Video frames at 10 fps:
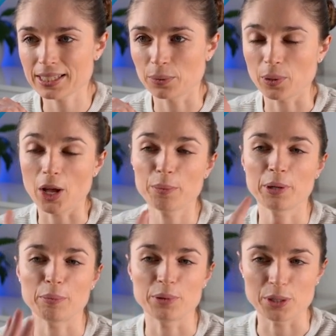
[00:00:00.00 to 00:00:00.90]
it will open
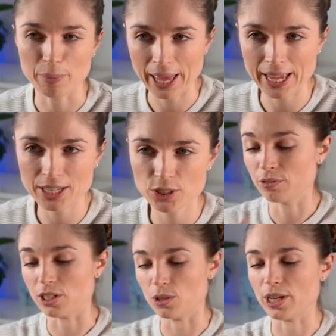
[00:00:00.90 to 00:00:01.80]
up a new page
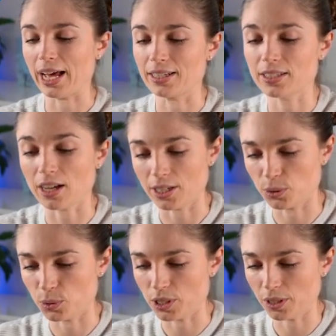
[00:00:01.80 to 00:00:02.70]
for you to add a
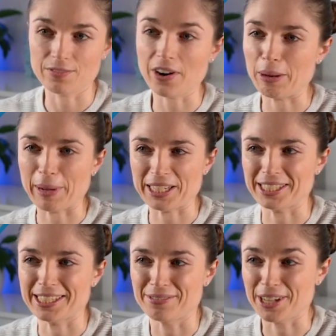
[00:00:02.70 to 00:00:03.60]
title to. Very
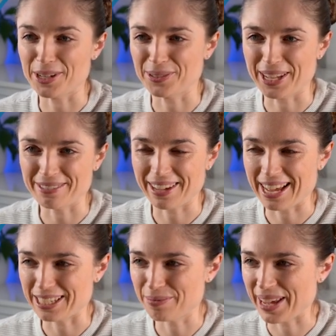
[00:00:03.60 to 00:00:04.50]
imaginative title there for
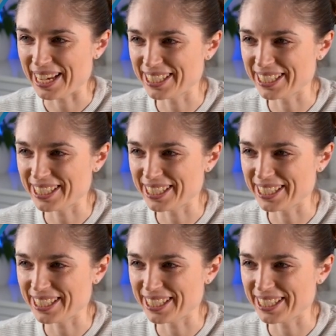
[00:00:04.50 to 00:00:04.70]
added page.